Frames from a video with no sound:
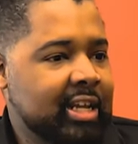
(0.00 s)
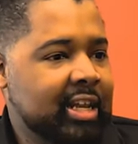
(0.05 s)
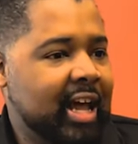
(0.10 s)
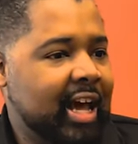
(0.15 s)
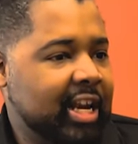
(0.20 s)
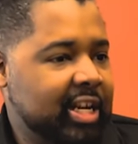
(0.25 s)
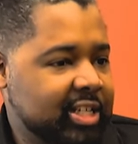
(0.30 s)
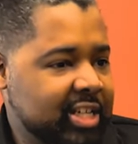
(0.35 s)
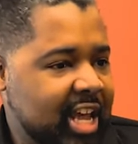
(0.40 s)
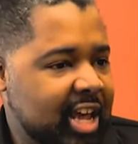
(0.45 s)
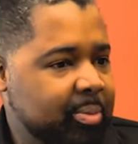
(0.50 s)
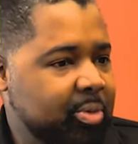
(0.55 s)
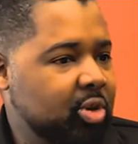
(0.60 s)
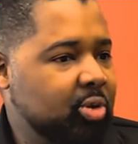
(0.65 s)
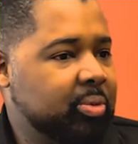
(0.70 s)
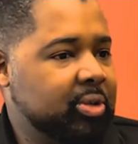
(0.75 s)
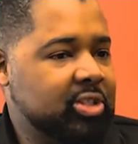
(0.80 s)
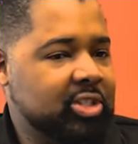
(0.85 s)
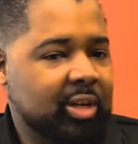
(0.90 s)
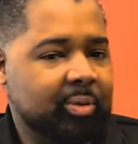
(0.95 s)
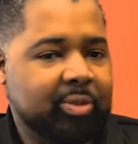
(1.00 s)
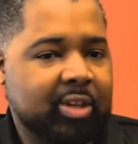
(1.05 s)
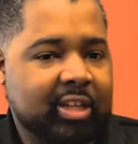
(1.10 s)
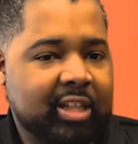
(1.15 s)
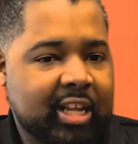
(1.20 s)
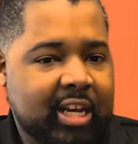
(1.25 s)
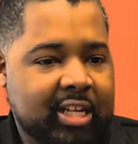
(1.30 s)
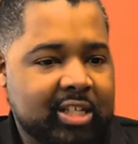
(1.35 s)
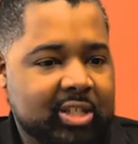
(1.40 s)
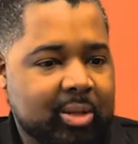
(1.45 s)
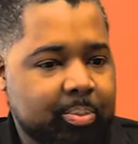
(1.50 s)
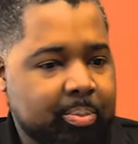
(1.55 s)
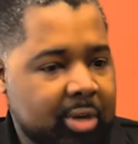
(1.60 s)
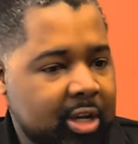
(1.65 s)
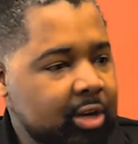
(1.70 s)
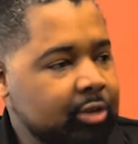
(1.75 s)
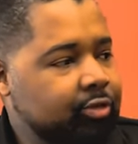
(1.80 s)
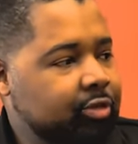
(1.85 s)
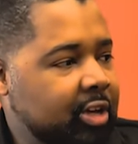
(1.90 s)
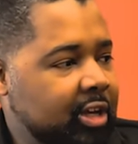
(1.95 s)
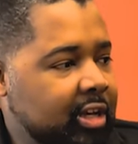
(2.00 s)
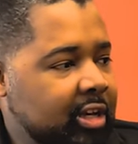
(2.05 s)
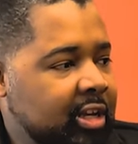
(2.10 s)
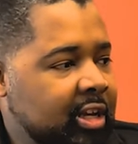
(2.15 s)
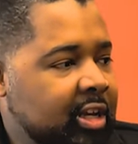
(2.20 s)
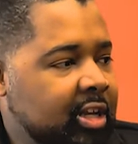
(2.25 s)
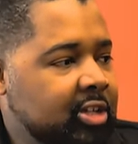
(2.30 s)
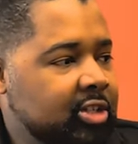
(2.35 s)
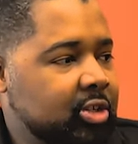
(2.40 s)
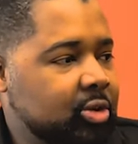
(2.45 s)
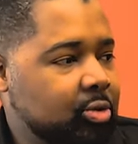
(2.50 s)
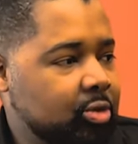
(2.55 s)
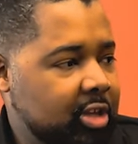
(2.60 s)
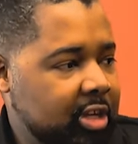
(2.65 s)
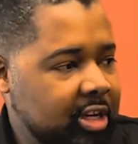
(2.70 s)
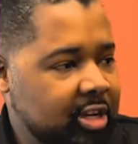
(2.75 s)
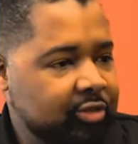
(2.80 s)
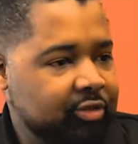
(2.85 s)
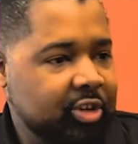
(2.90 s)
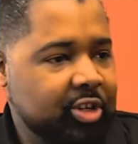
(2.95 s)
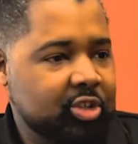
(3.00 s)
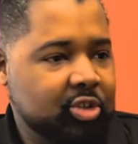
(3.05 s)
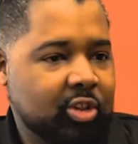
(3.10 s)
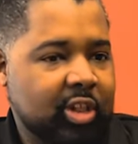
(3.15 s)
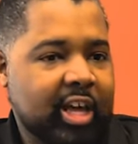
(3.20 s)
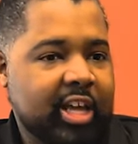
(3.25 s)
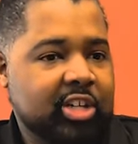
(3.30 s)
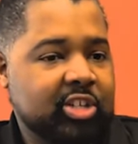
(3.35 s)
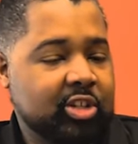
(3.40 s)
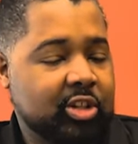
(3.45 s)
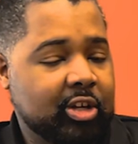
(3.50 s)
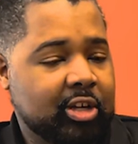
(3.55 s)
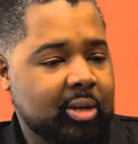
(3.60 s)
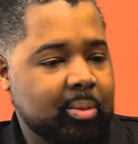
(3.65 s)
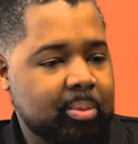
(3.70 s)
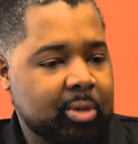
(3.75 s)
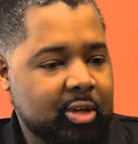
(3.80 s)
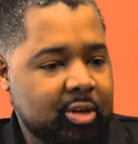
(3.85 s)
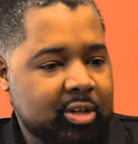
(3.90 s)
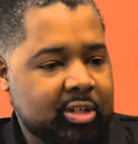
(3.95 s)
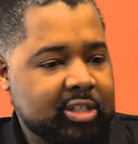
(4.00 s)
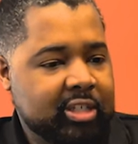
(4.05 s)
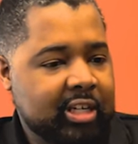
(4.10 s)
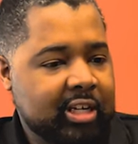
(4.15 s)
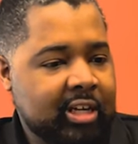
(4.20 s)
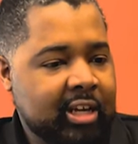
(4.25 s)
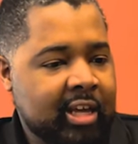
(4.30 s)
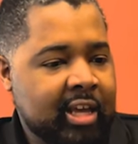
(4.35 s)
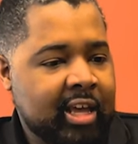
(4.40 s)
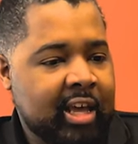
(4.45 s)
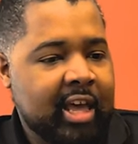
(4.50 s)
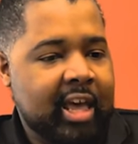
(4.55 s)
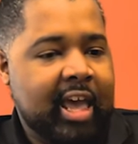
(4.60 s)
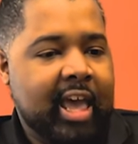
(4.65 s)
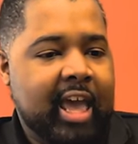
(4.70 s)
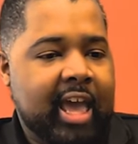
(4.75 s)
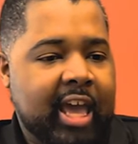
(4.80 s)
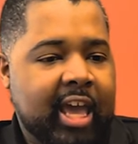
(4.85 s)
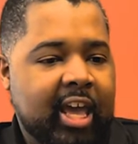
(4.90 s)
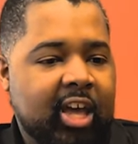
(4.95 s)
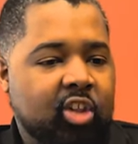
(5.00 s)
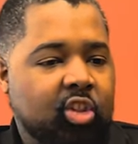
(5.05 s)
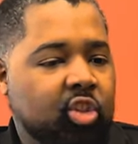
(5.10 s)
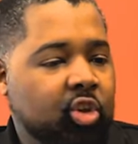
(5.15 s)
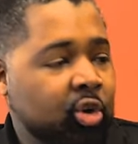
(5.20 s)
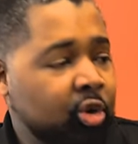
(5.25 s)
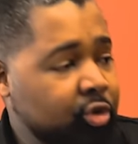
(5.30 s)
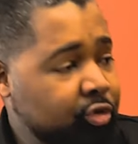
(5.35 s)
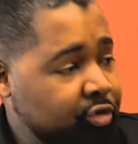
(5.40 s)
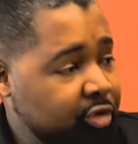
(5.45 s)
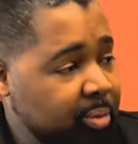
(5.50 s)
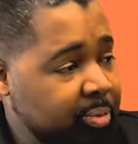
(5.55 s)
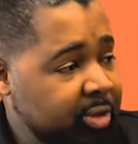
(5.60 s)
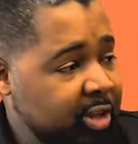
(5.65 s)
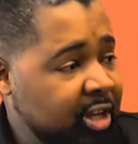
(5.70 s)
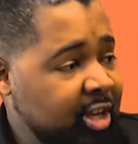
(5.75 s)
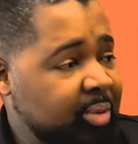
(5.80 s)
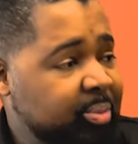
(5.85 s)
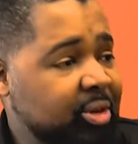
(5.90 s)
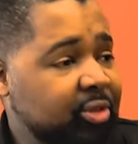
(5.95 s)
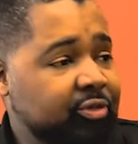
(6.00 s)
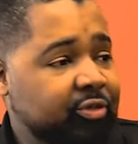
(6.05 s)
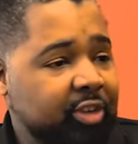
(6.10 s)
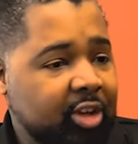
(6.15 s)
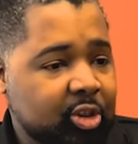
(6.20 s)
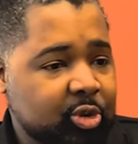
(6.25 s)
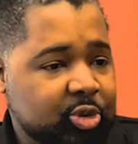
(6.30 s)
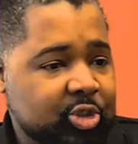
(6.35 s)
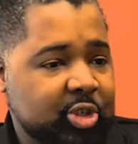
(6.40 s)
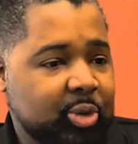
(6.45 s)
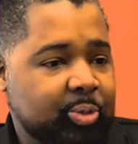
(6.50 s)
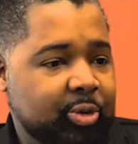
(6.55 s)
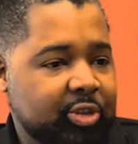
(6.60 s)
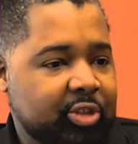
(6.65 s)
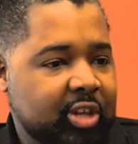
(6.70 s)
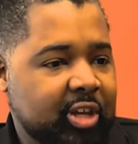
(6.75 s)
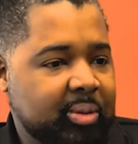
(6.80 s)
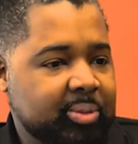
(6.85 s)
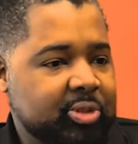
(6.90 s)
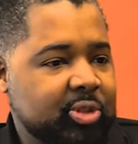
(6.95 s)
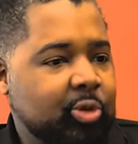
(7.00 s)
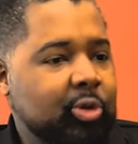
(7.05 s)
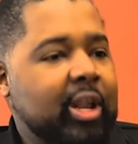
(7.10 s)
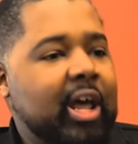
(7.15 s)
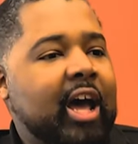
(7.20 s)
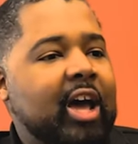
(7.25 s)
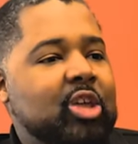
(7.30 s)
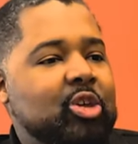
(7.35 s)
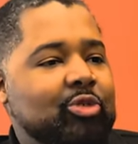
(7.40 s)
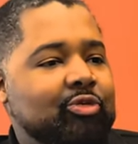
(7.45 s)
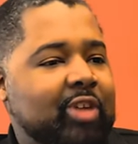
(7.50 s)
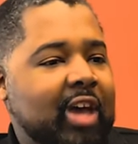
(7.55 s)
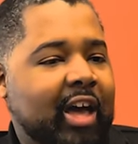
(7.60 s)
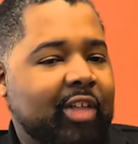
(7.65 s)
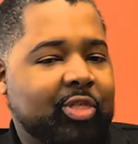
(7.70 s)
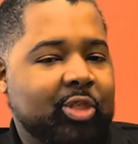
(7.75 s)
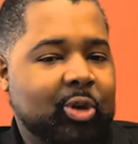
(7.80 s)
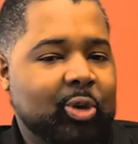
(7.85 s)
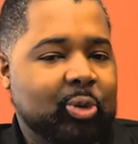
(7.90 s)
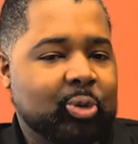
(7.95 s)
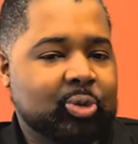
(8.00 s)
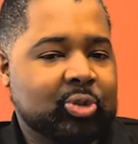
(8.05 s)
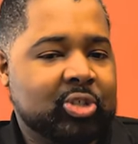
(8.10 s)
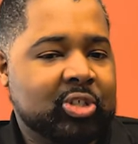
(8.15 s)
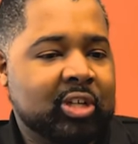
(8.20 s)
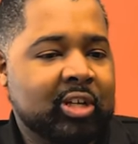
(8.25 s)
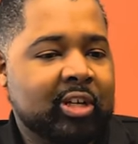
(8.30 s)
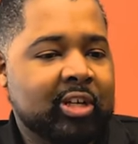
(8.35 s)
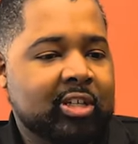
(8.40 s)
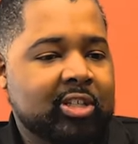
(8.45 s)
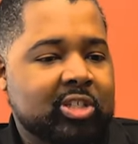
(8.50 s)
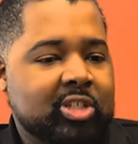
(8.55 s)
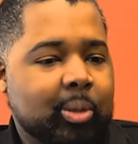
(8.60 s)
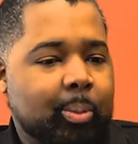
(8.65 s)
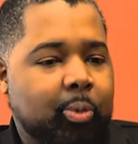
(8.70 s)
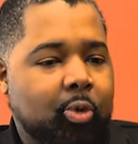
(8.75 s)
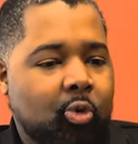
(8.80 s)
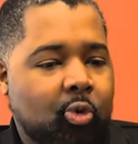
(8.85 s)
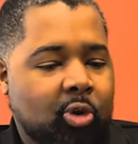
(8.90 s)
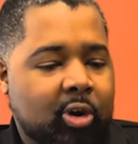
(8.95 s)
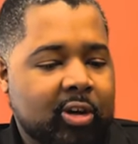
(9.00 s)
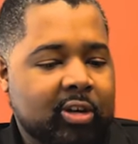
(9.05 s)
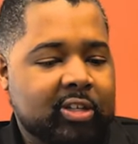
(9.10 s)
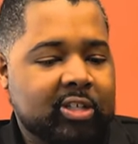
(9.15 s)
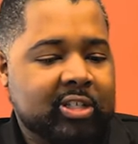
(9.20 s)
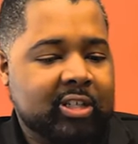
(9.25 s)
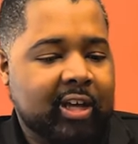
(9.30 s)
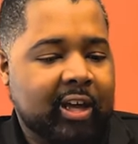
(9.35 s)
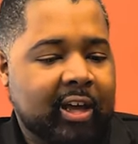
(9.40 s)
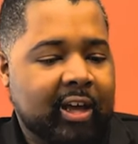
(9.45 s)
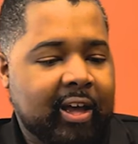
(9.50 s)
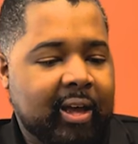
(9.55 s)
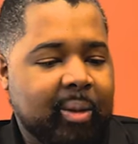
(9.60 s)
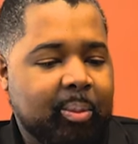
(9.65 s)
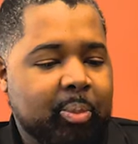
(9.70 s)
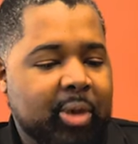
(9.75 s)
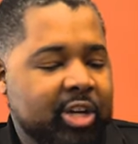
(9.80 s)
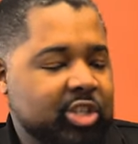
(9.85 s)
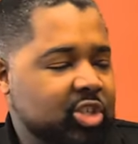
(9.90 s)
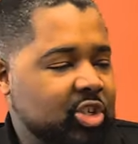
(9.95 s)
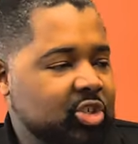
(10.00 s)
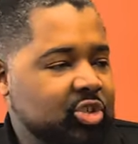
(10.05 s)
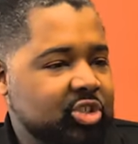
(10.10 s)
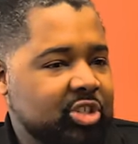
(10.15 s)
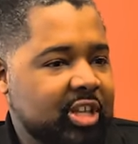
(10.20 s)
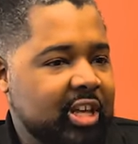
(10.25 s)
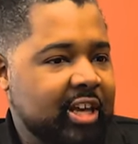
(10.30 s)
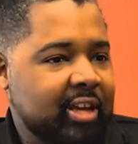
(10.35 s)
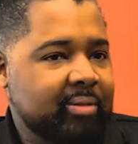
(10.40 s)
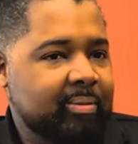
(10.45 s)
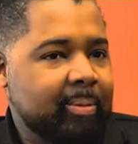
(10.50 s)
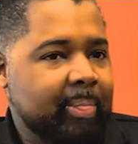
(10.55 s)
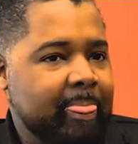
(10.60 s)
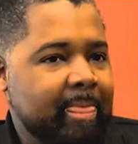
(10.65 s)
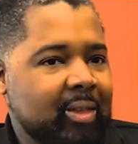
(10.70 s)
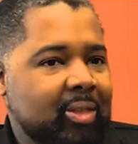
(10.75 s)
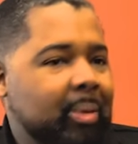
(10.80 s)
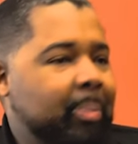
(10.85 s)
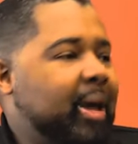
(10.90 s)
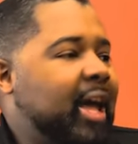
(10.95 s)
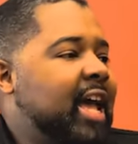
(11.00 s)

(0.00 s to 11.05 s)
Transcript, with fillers: not a taboo, but something that is a benefit to the individual and to the community. And learn from them and fellowship with them. So now you've got those support uh, measures that in the